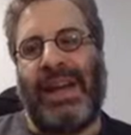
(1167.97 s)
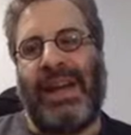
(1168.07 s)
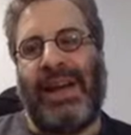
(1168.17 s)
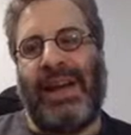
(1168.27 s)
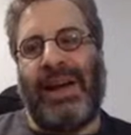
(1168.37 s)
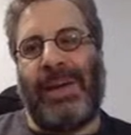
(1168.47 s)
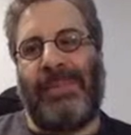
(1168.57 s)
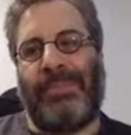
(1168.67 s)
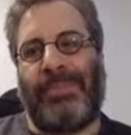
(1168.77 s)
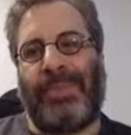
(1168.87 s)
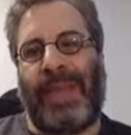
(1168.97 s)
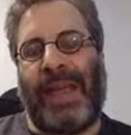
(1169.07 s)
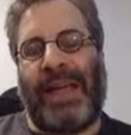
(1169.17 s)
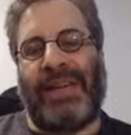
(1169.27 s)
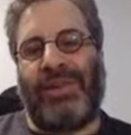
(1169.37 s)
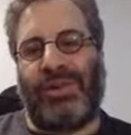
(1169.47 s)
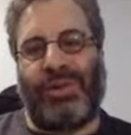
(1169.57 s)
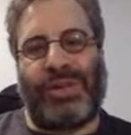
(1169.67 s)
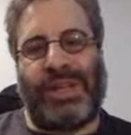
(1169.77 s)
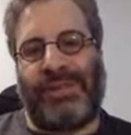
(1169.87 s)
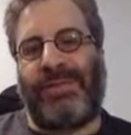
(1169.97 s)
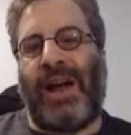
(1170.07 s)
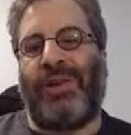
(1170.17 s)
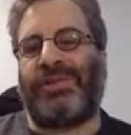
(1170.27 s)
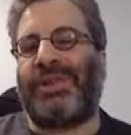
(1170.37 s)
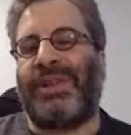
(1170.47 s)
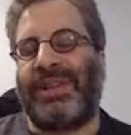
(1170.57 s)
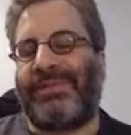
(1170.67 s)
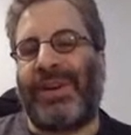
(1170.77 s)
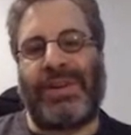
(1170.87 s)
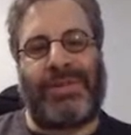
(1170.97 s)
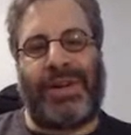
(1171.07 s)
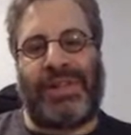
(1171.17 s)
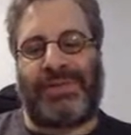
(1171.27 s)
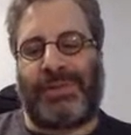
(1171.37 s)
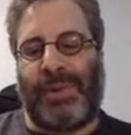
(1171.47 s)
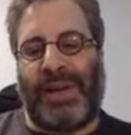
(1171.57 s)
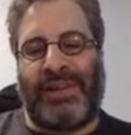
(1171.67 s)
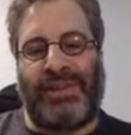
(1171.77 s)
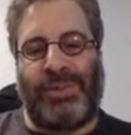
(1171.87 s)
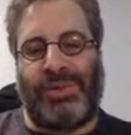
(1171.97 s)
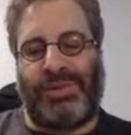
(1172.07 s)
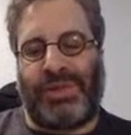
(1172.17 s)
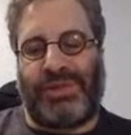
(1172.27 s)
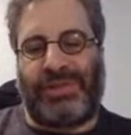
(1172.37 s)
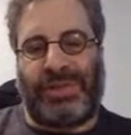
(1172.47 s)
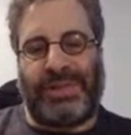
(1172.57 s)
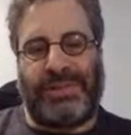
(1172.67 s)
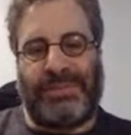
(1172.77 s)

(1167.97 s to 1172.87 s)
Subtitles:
and looking at files in a very, very different way than you would traditionally.